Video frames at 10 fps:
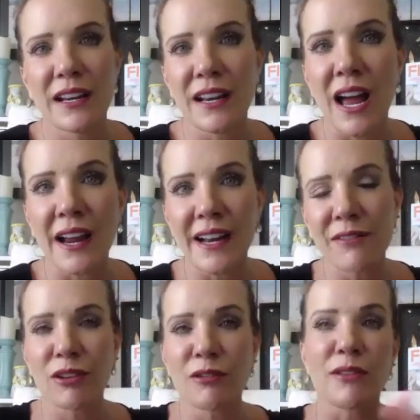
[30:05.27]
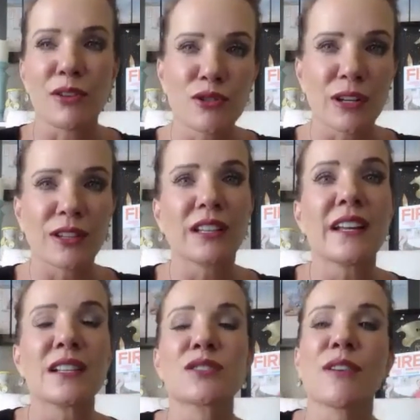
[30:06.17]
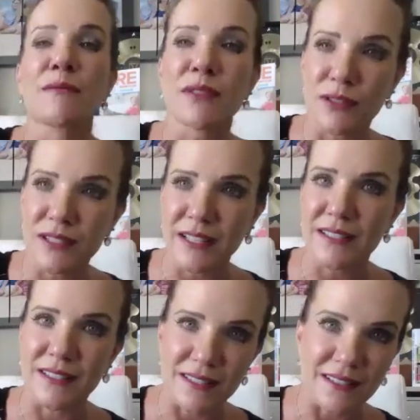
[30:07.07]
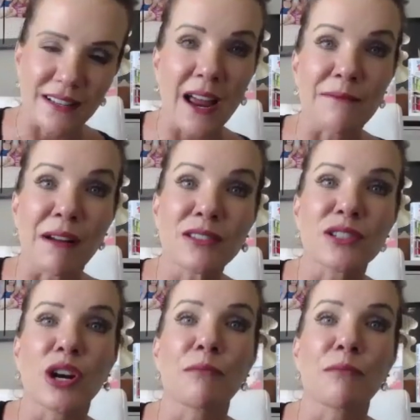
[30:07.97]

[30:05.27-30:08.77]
9 after you've been nurturing the leads from 6 and 9 months ago.